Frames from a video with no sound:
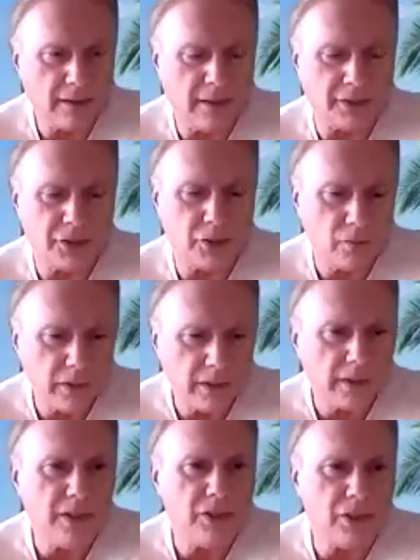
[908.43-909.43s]
that you
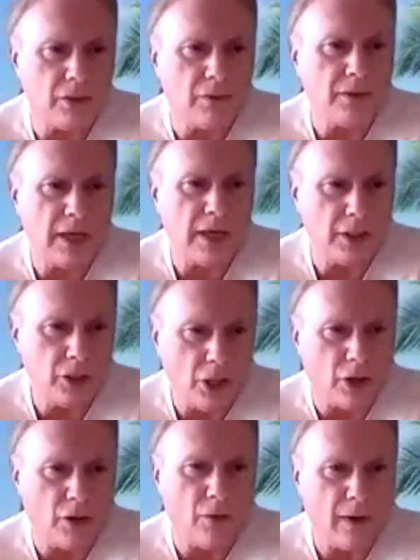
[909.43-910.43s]
really don't yet
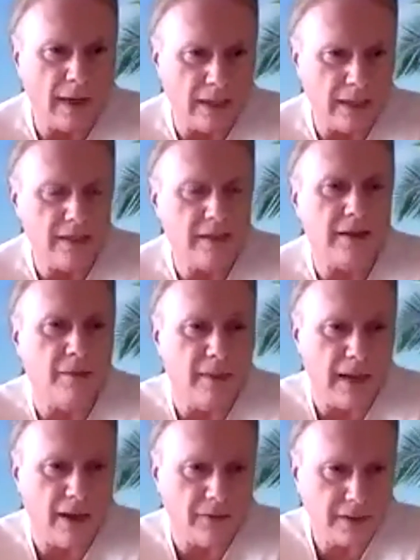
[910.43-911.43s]
know anything
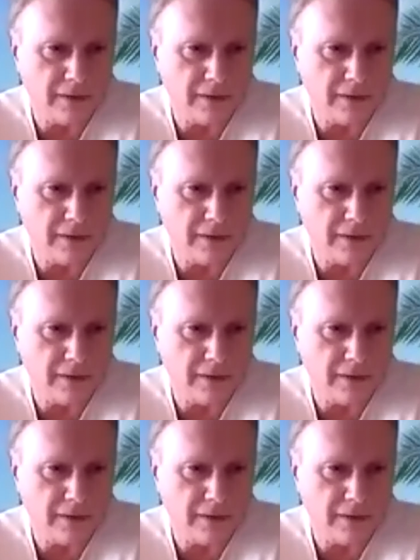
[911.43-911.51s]
about?